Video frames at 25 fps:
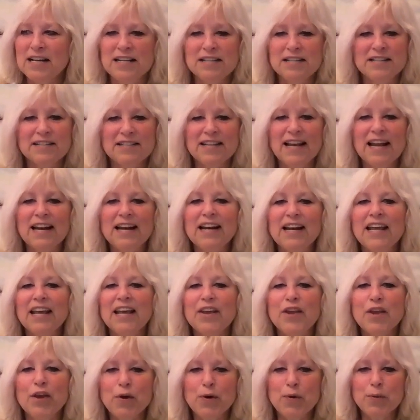Stanley
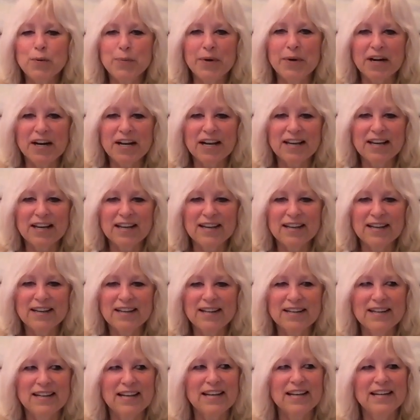Kubrick
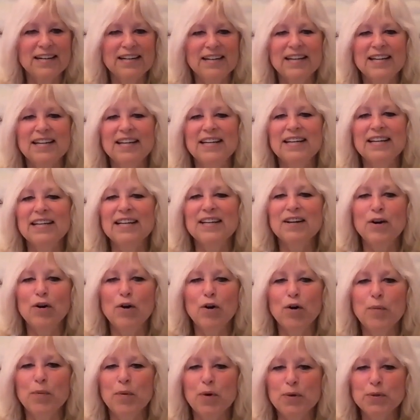in a
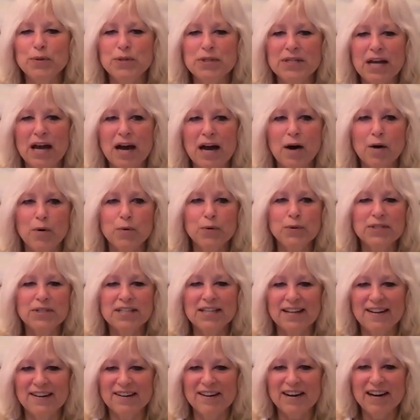almost house
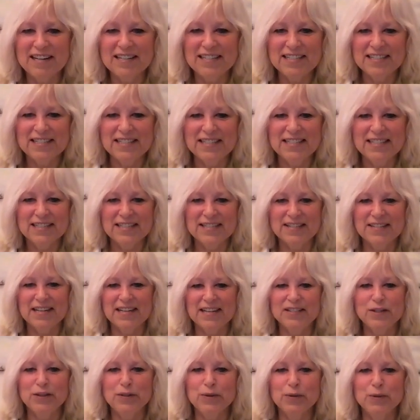arrest
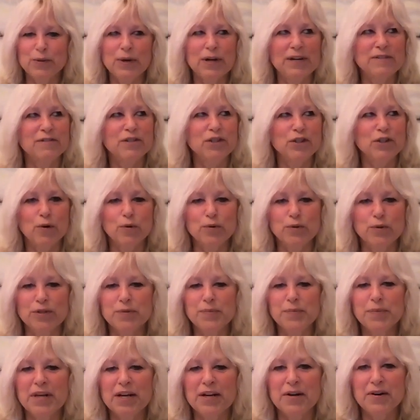that you have
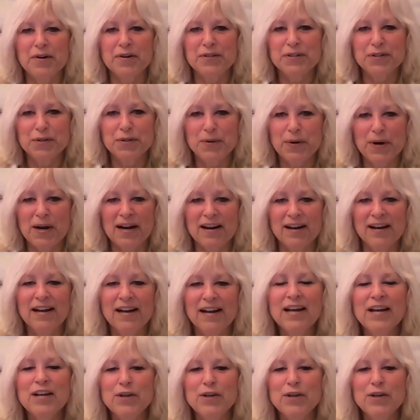chosen because you have